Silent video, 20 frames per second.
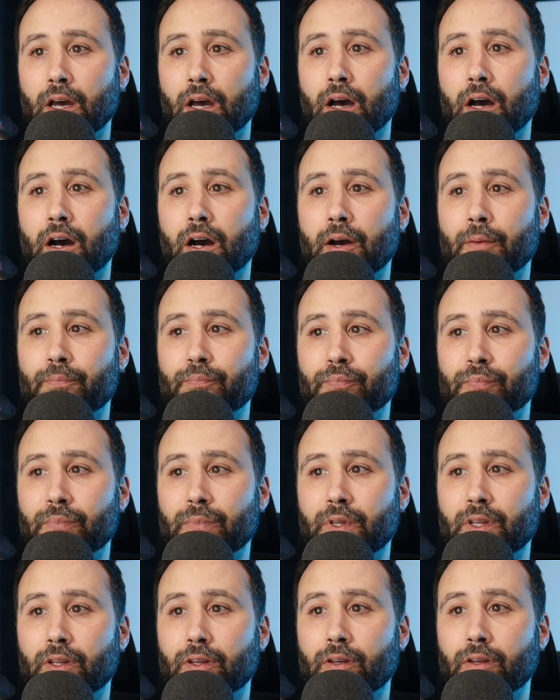
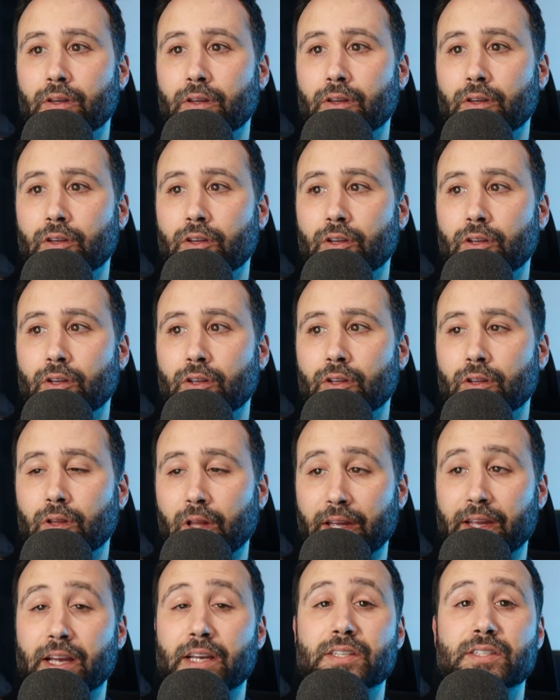
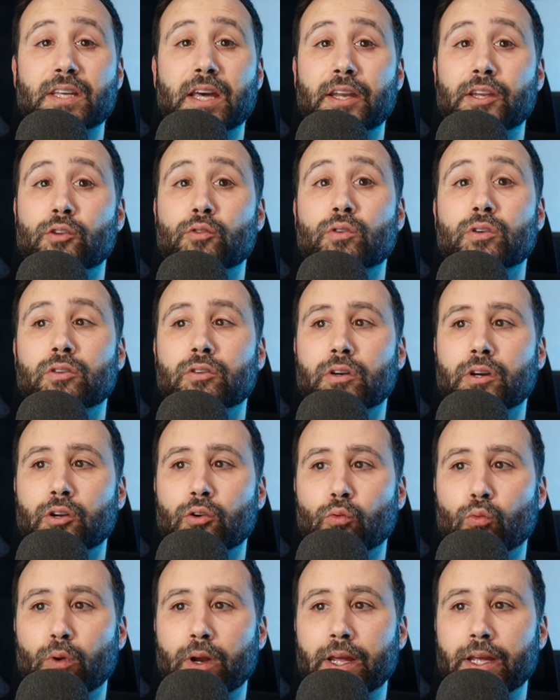Like I said, you can look at a
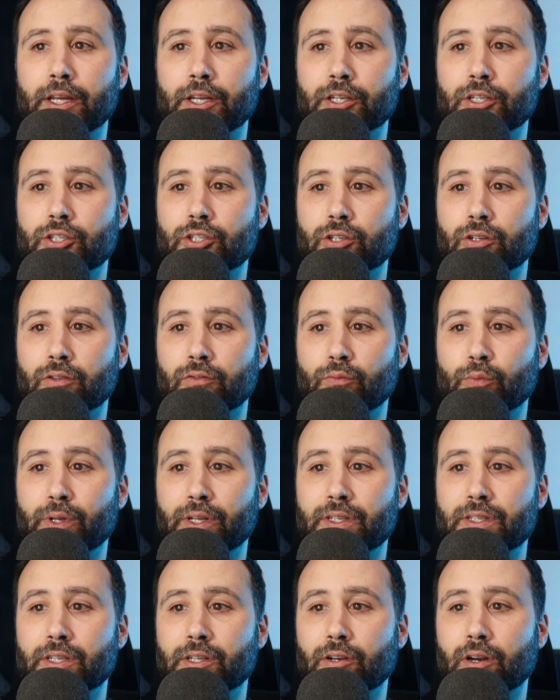range of
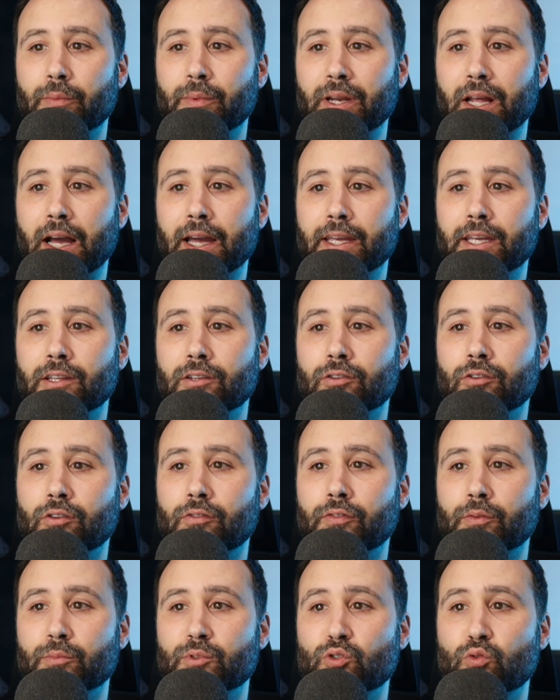weeks here. I mean, I can look
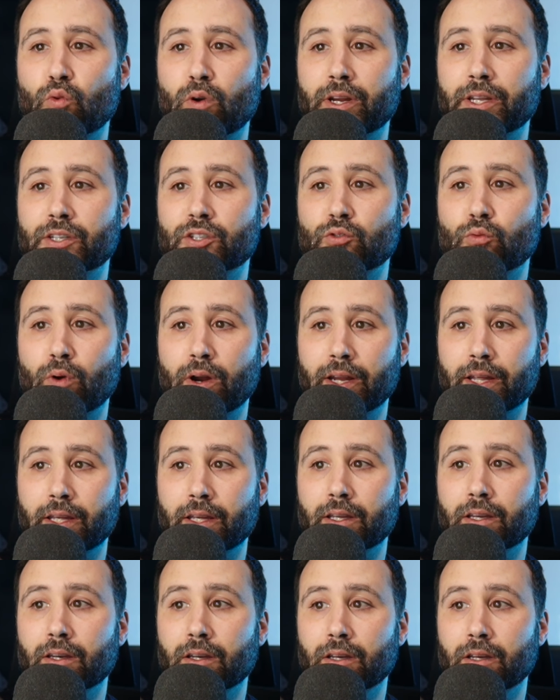from
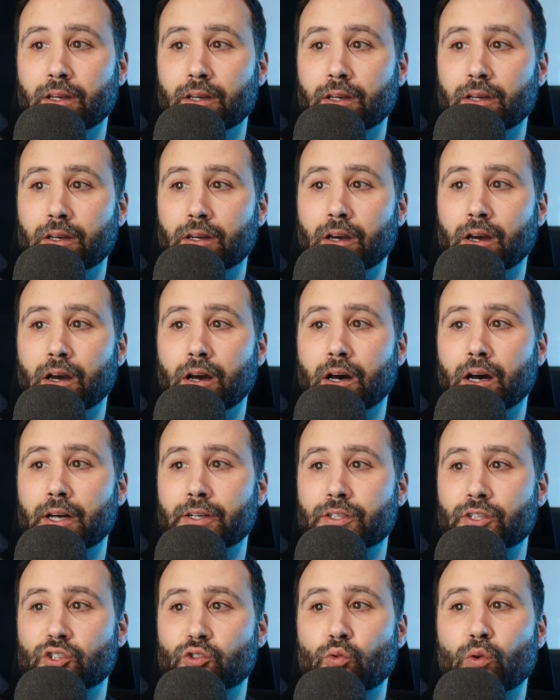2020
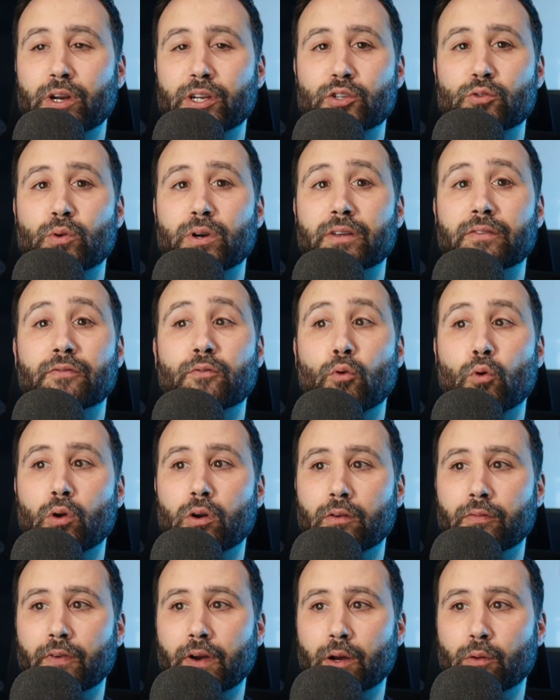to 2024
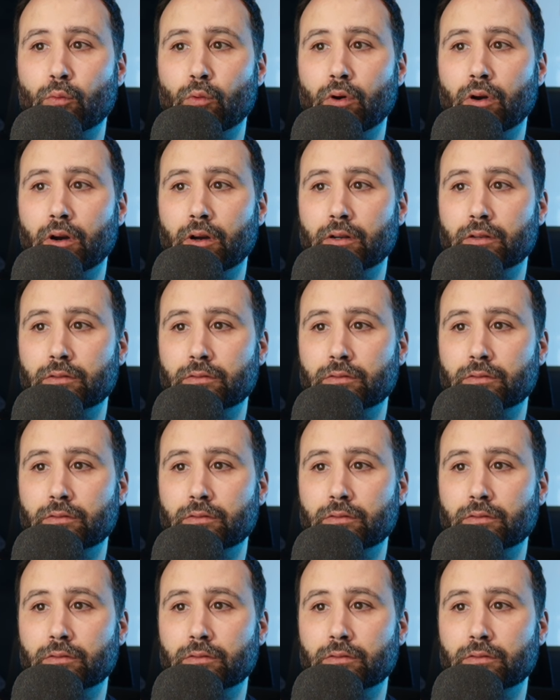if I want.